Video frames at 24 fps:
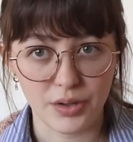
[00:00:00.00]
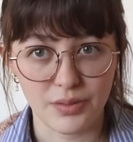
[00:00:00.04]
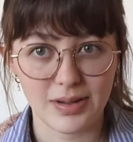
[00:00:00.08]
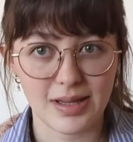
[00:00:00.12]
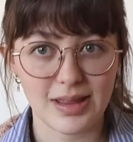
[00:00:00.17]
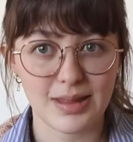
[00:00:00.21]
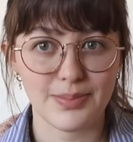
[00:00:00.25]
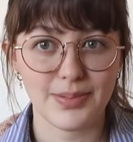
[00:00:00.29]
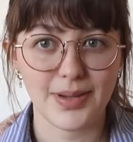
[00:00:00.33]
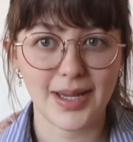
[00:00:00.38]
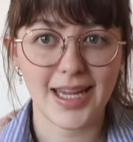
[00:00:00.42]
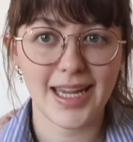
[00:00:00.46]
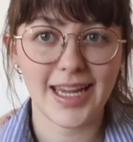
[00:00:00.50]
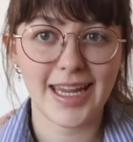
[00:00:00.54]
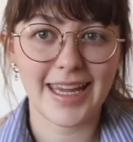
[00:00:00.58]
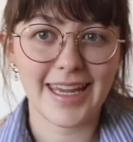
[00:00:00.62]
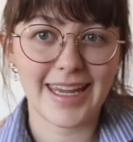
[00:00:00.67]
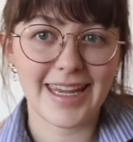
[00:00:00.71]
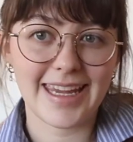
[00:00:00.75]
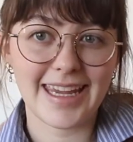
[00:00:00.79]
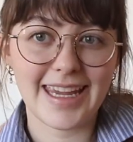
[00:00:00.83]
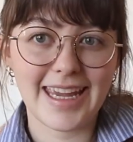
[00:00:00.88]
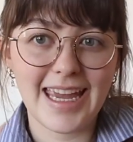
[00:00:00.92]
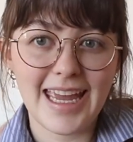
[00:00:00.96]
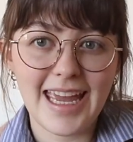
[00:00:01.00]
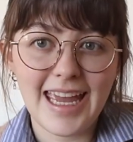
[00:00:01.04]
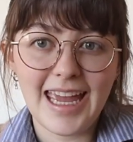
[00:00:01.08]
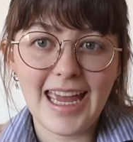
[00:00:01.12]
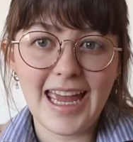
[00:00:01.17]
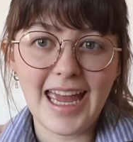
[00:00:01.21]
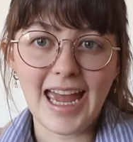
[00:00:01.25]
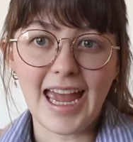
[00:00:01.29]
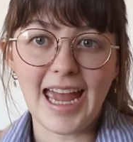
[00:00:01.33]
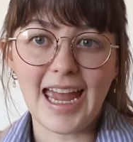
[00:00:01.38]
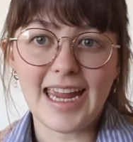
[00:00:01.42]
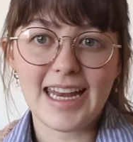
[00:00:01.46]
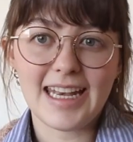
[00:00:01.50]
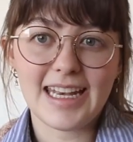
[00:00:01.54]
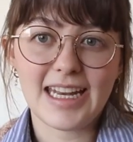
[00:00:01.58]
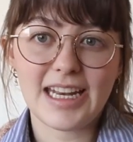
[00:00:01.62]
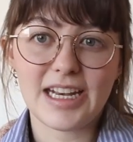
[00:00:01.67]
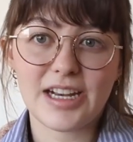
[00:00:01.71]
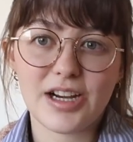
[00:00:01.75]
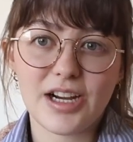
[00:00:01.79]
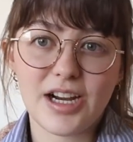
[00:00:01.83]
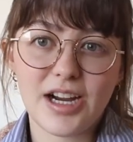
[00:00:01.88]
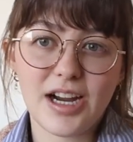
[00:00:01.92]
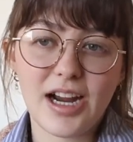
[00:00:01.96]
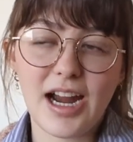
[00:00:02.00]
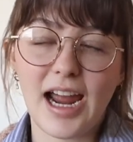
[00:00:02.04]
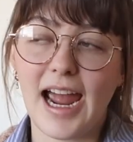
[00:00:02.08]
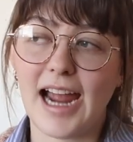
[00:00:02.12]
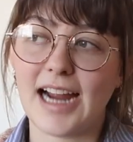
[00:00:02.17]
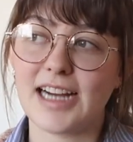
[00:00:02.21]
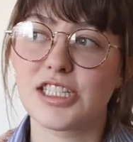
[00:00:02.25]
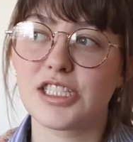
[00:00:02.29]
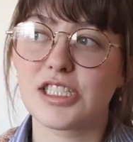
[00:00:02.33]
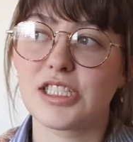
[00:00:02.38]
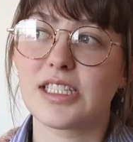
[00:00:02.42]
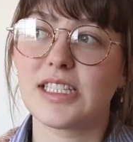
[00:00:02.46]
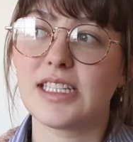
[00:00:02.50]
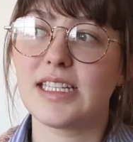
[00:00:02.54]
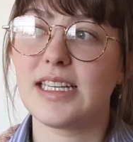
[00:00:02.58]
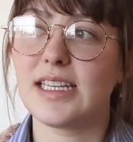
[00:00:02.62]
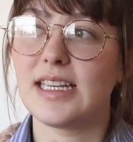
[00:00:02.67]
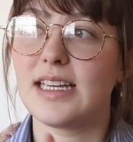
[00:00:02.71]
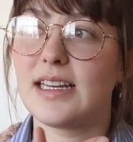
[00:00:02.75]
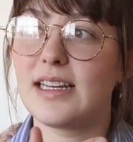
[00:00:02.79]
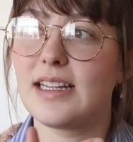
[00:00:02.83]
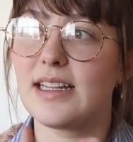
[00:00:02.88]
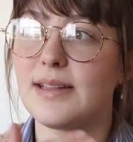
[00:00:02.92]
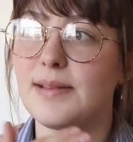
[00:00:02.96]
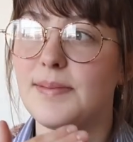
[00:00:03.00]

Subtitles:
with being a knitter. Actually,